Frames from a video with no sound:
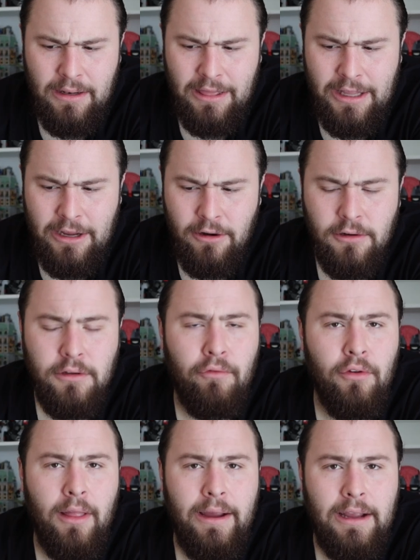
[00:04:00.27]
in theaters
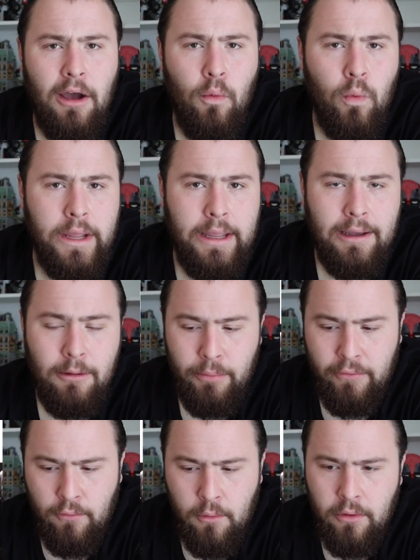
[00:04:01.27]
for like a week
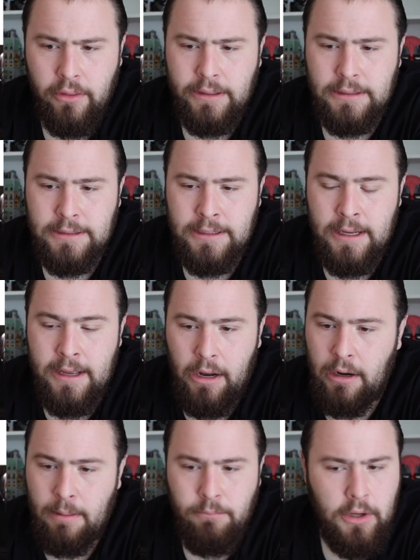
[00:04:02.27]
before this. I,
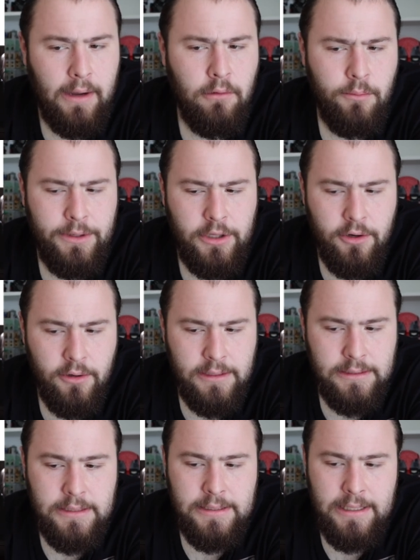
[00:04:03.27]
I would be
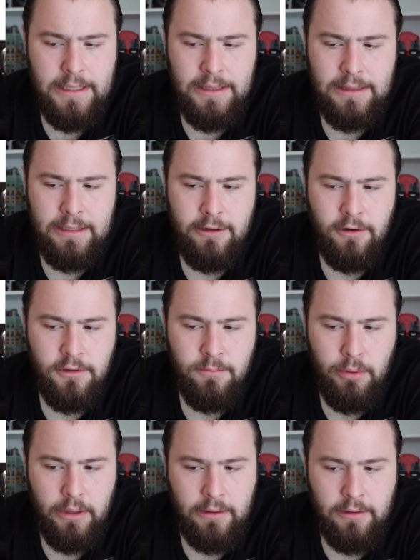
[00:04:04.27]
curious to see it in theaters,
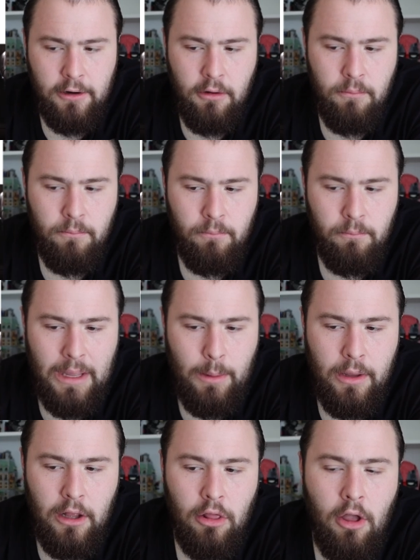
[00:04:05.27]
but you know,
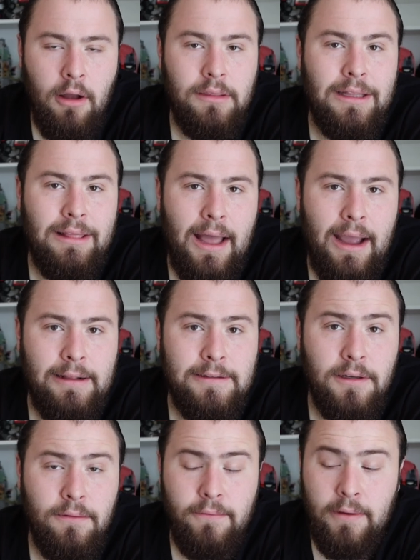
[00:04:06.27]
maybe along the lines
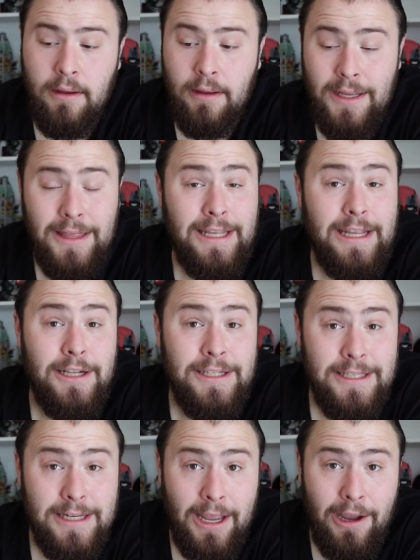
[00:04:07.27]
of uh, The
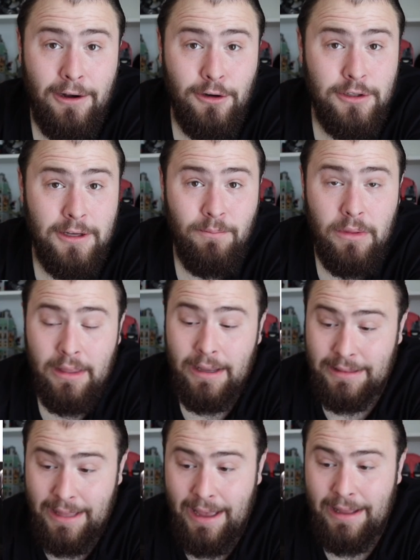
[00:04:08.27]
Instigator or something
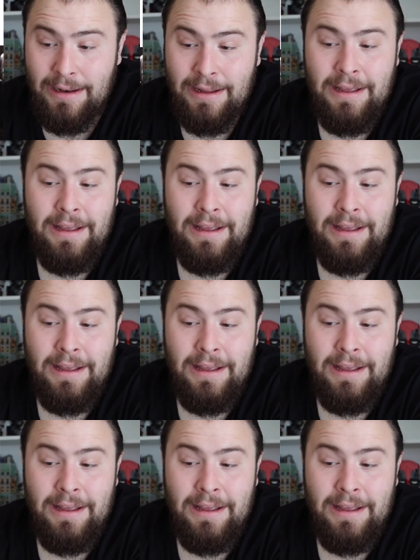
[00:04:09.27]
like that.